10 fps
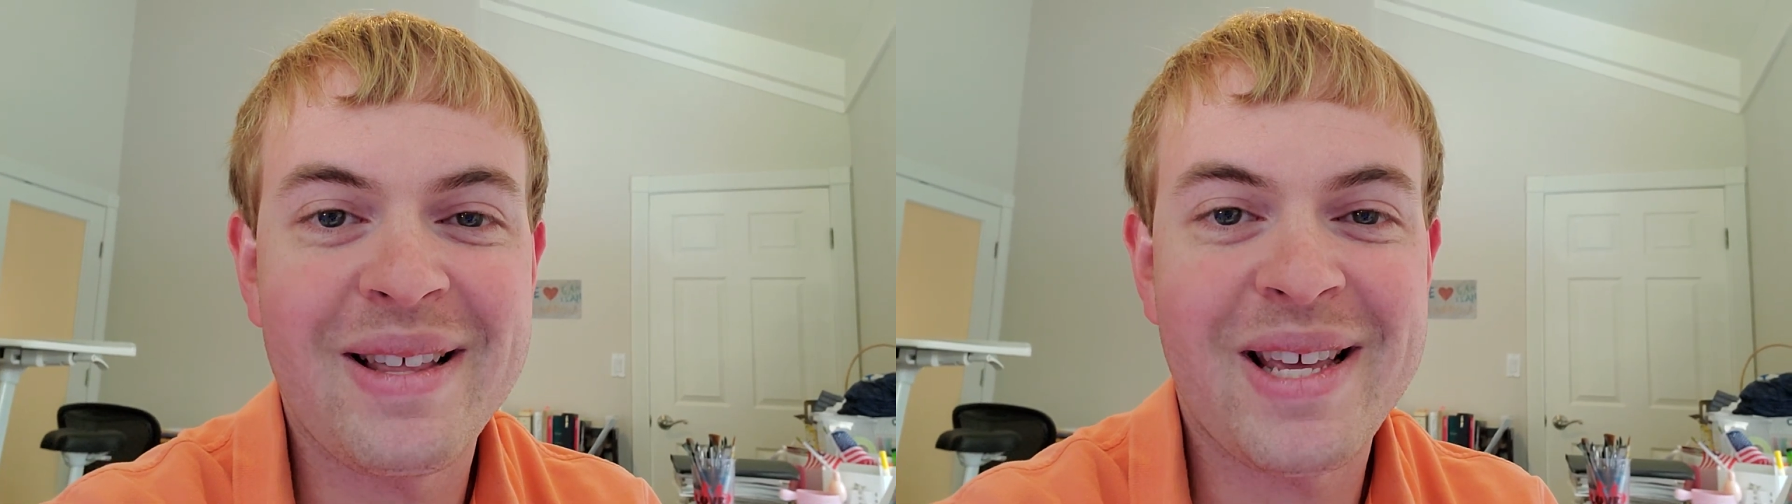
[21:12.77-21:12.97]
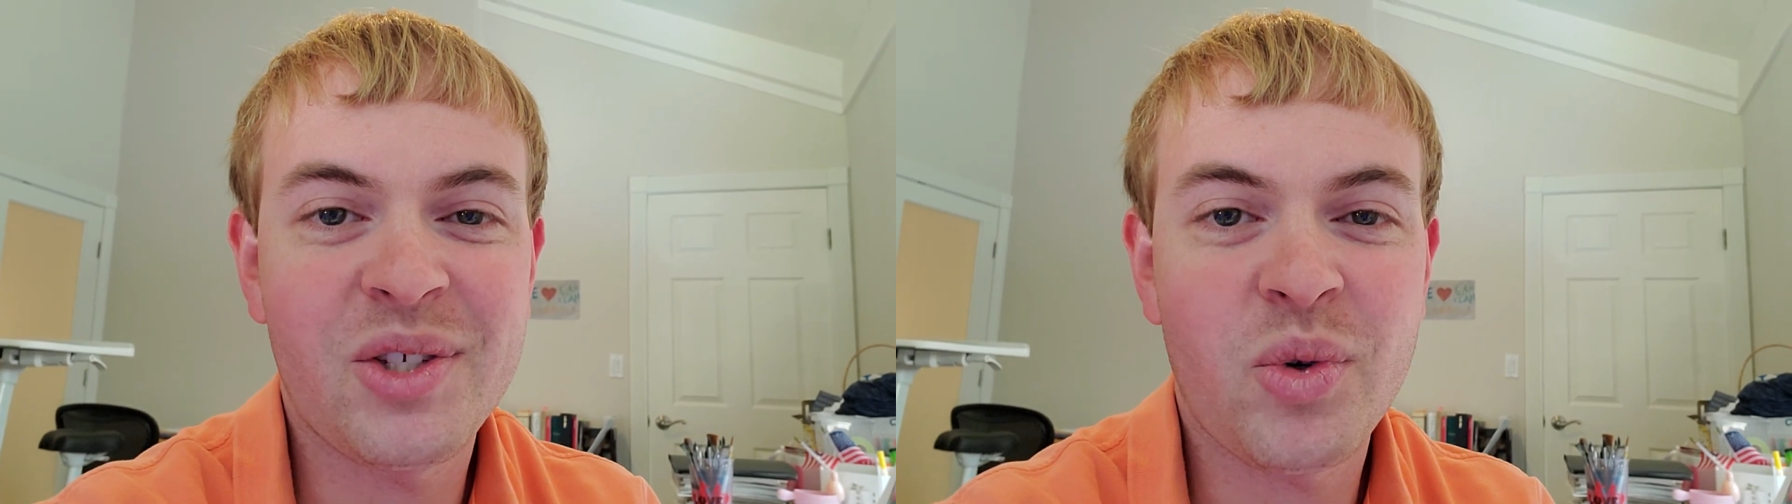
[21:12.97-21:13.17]

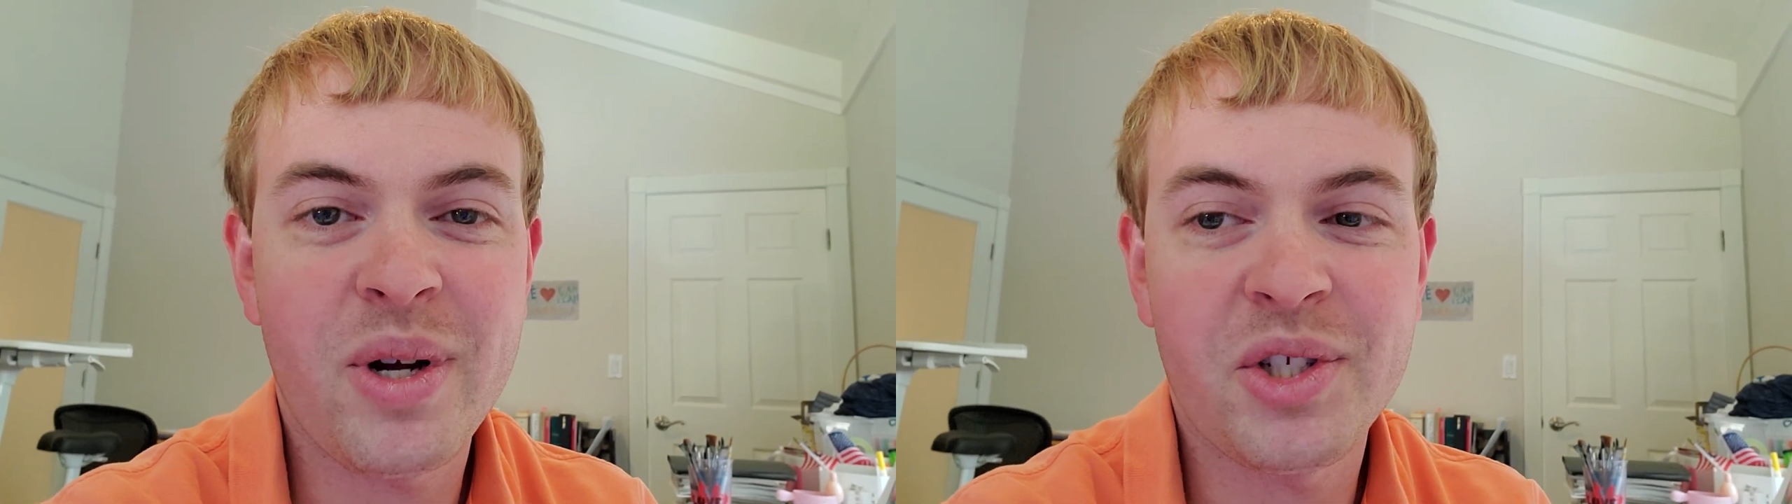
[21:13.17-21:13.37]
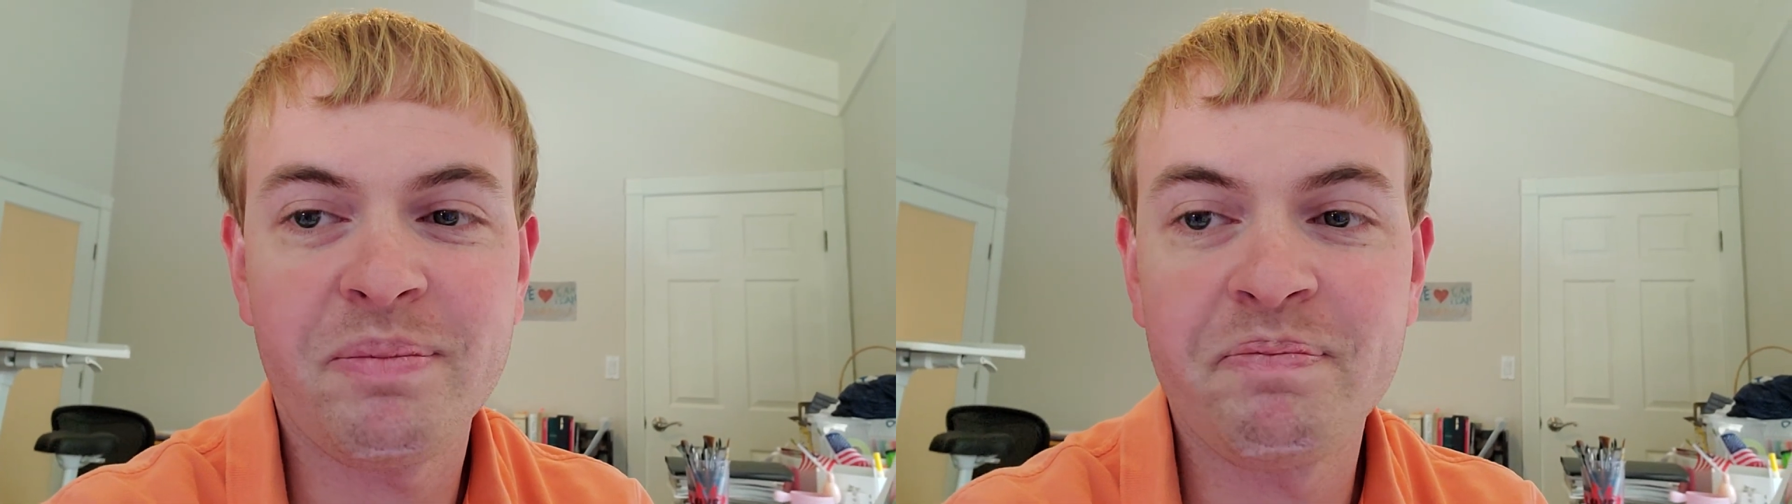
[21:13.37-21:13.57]
Thanks for
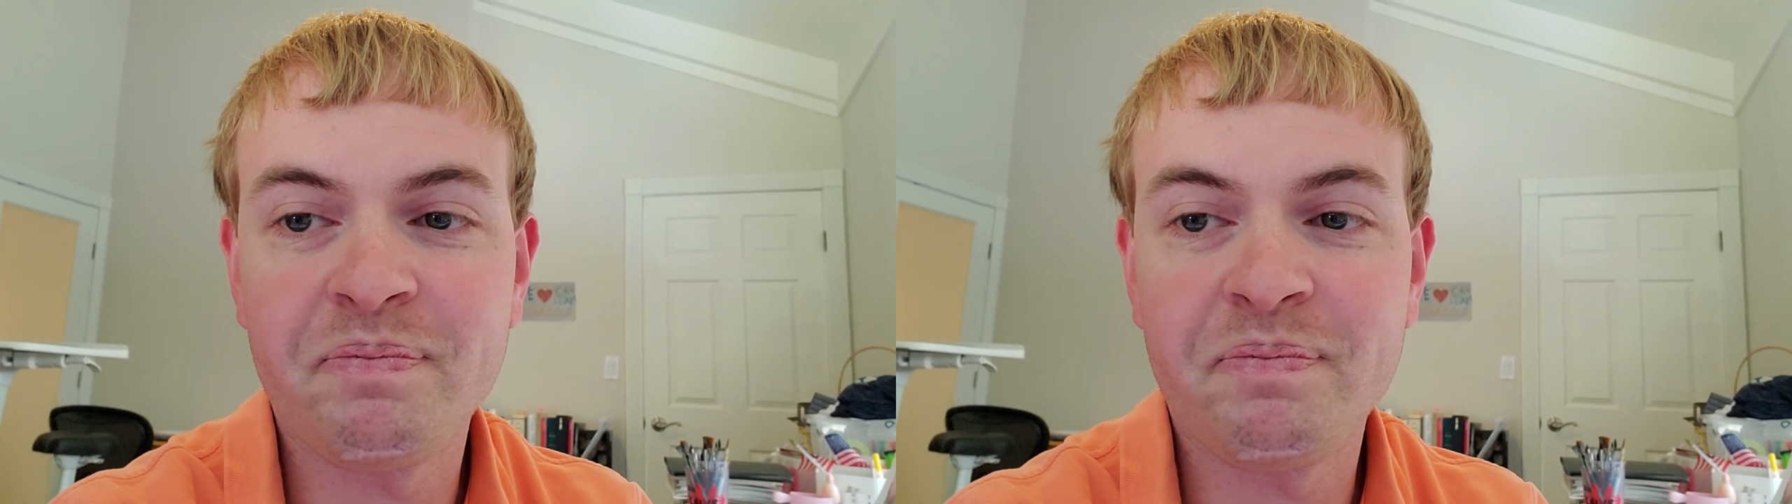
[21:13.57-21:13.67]
watching.